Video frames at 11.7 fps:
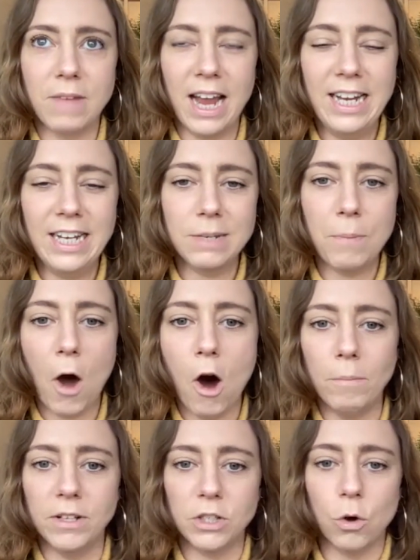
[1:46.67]
8
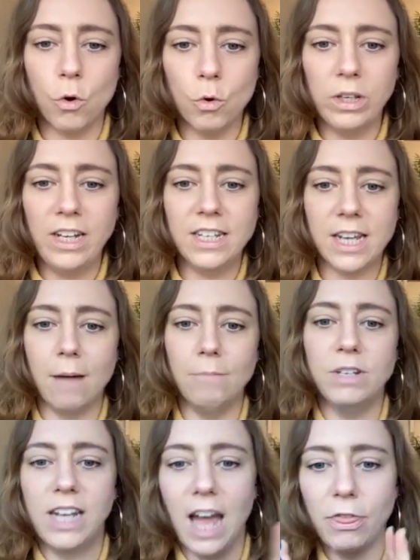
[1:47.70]
departments that all need to come
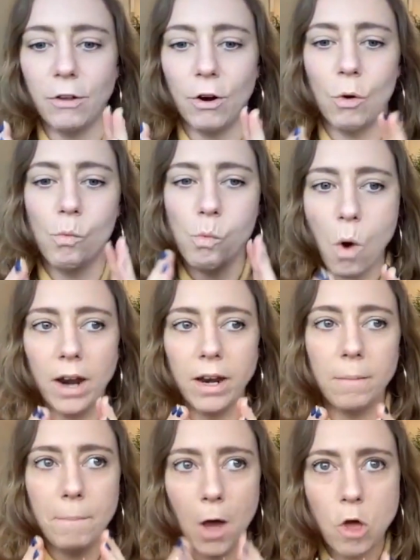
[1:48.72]
together at
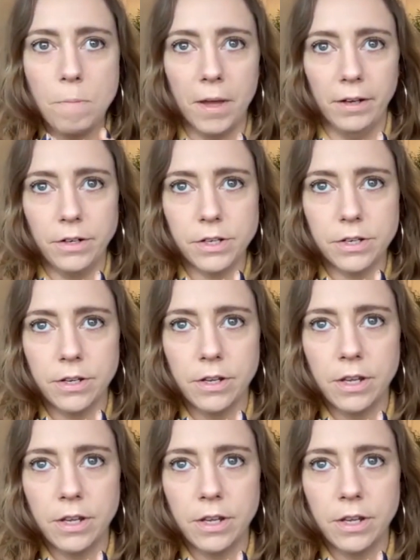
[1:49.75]
one moment,